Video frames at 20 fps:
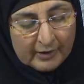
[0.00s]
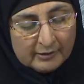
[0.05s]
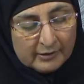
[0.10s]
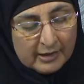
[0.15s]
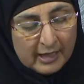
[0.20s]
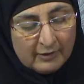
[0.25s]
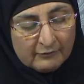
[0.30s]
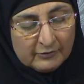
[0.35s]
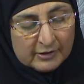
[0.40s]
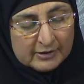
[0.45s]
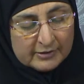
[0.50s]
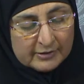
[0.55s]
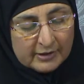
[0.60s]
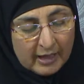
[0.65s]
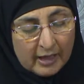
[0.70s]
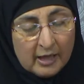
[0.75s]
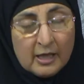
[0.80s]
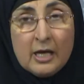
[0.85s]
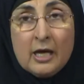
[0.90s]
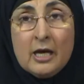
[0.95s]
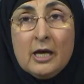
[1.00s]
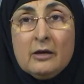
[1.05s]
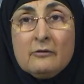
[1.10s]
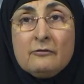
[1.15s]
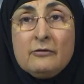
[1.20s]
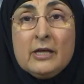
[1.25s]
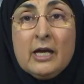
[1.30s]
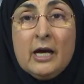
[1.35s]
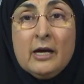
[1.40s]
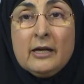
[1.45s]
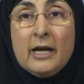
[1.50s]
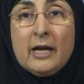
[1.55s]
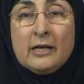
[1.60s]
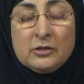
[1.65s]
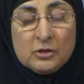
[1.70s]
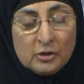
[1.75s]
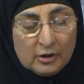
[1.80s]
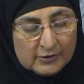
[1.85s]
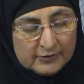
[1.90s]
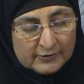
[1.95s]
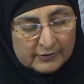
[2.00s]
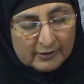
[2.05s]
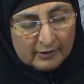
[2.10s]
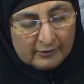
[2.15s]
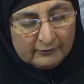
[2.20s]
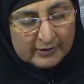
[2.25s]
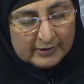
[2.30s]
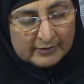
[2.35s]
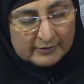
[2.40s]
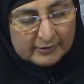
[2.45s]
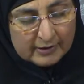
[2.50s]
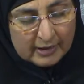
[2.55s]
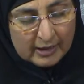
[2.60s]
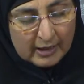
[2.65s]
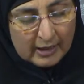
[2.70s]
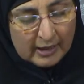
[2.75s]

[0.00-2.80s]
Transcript: They will say, we are at your service.